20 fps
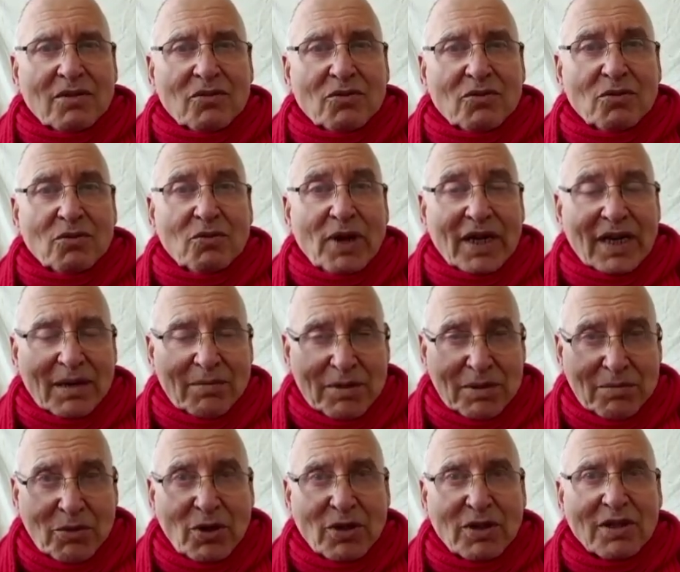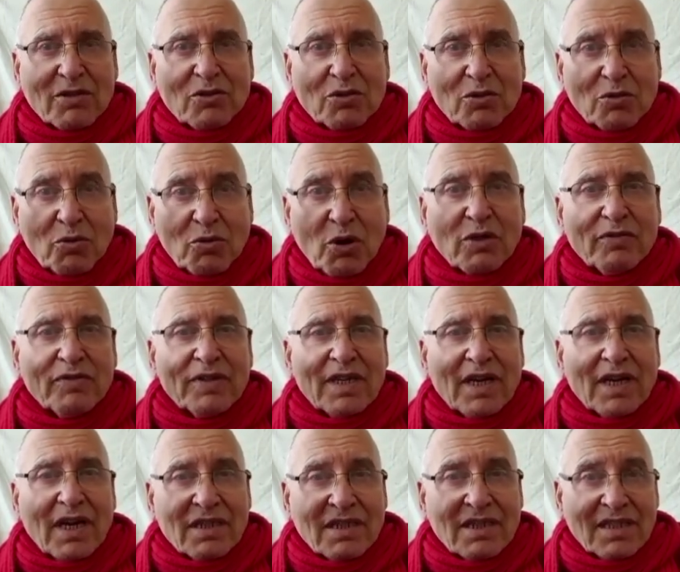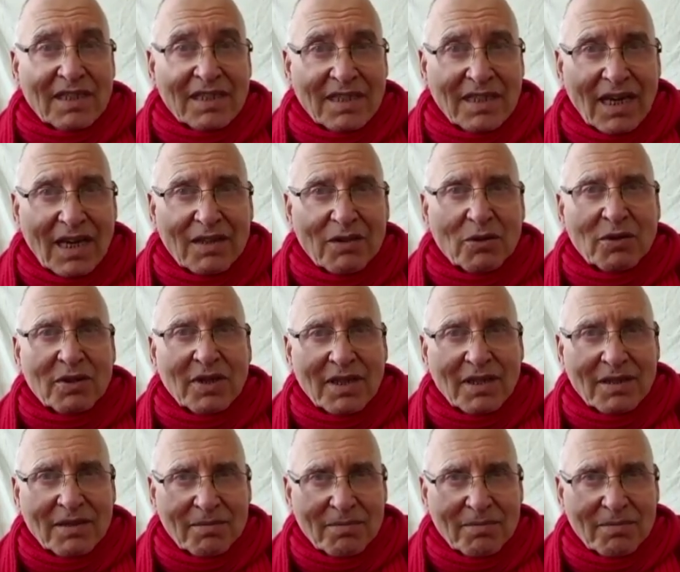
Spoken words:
wake up in the morning, to work very hard in the sun. Okay.